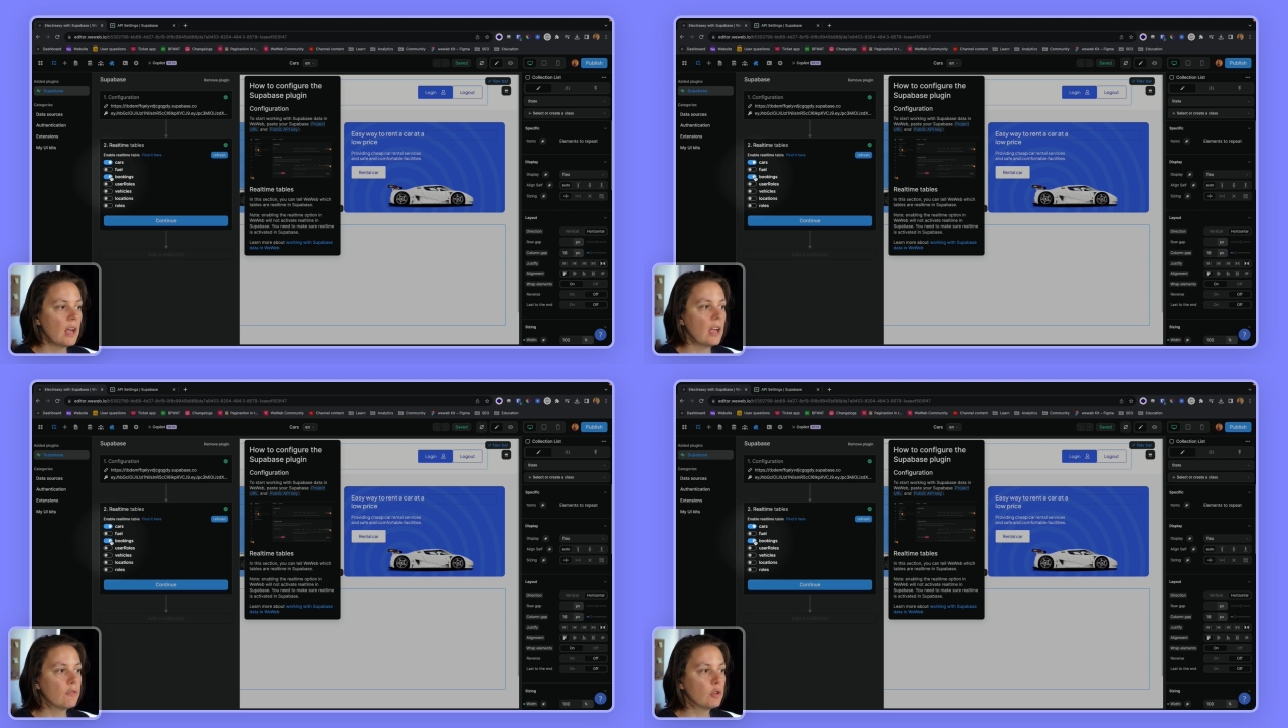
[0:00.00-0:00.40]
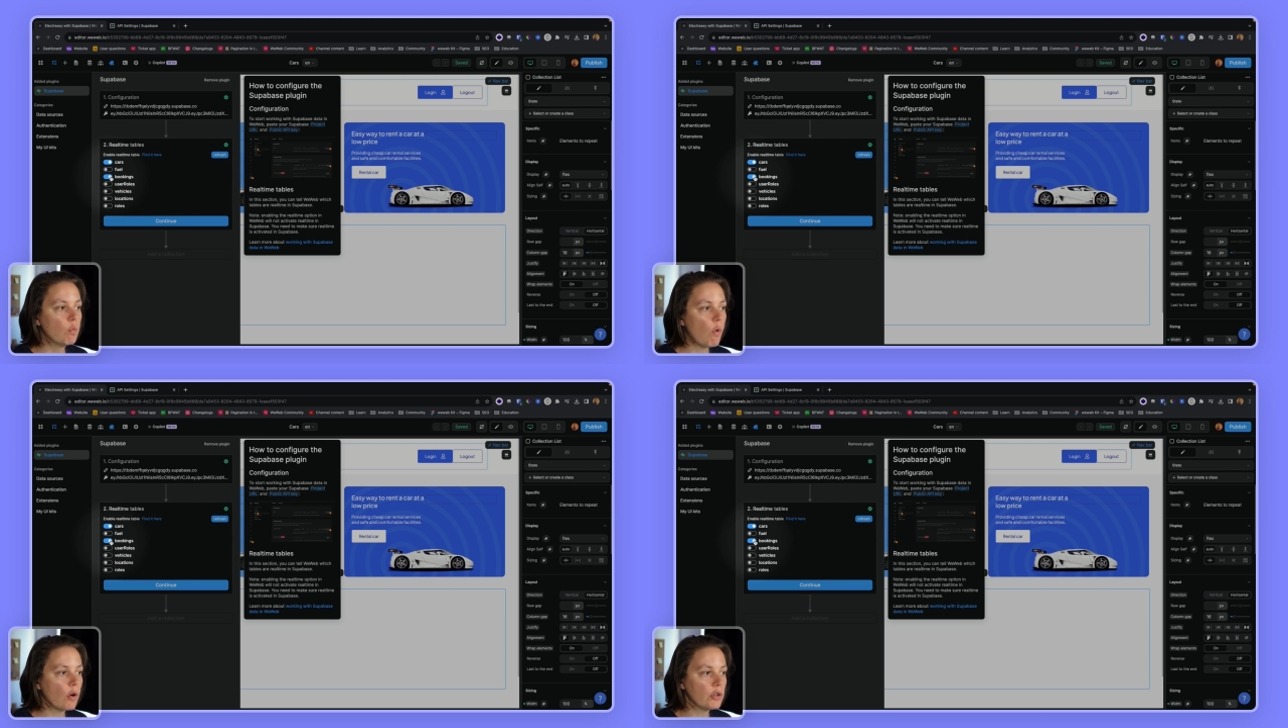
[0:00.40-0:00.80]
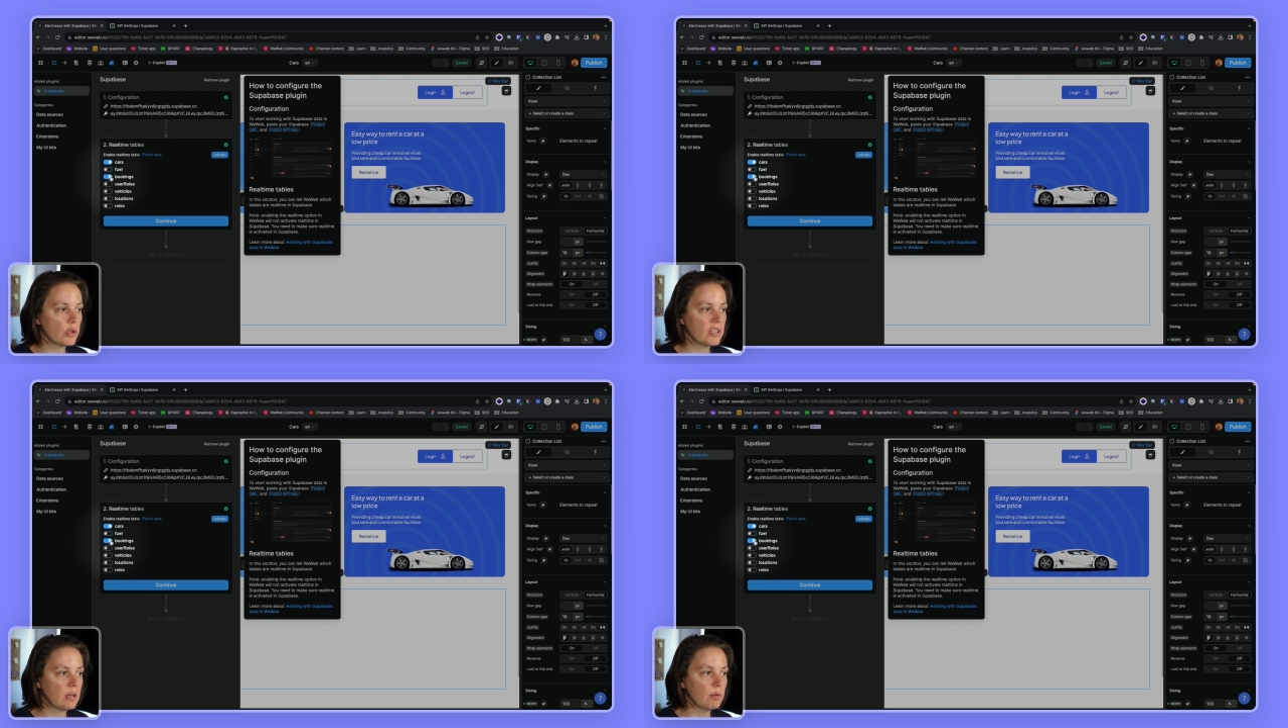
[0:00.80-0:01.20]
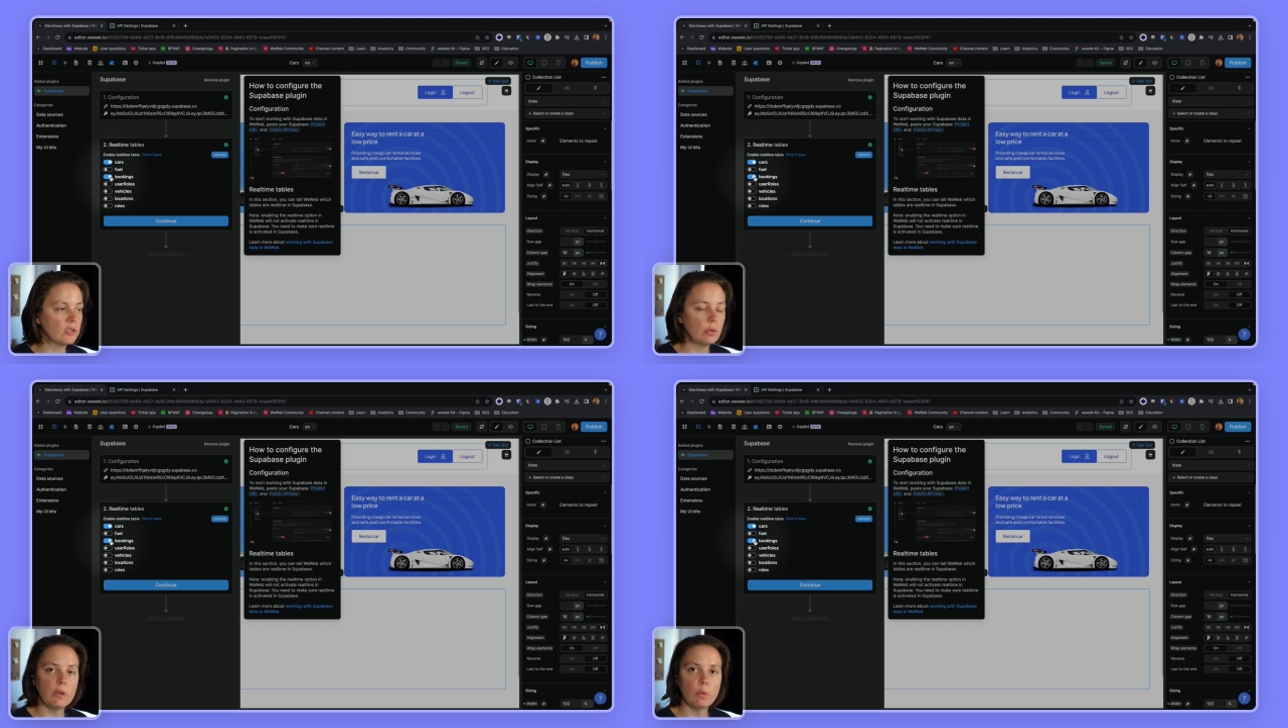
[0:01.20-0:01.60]
If you want your tables
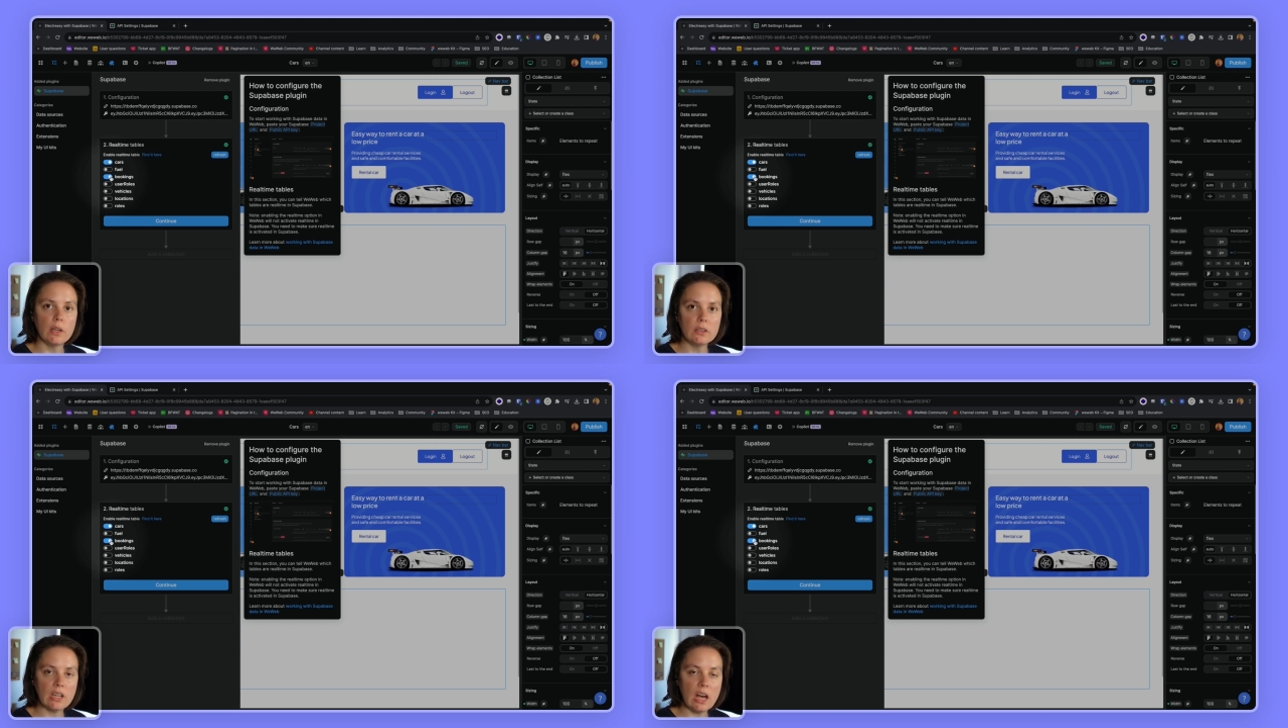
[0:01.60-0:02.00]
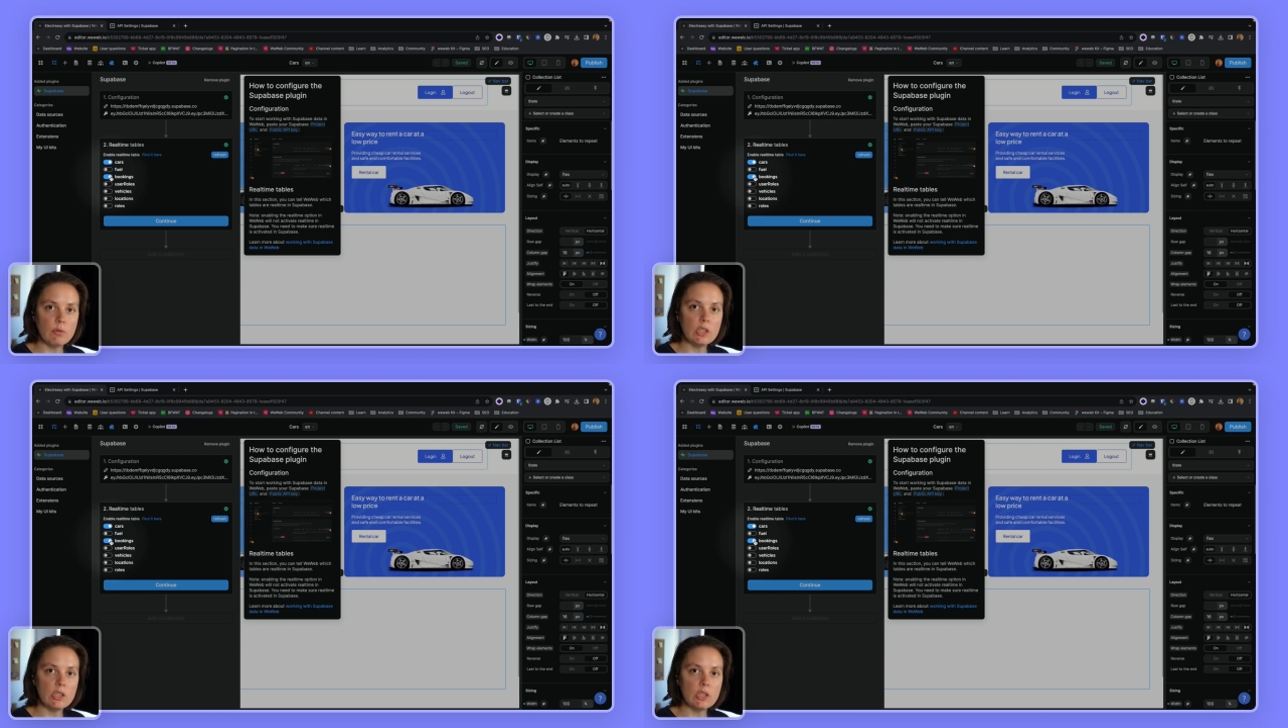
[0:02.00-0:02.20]
to be real time,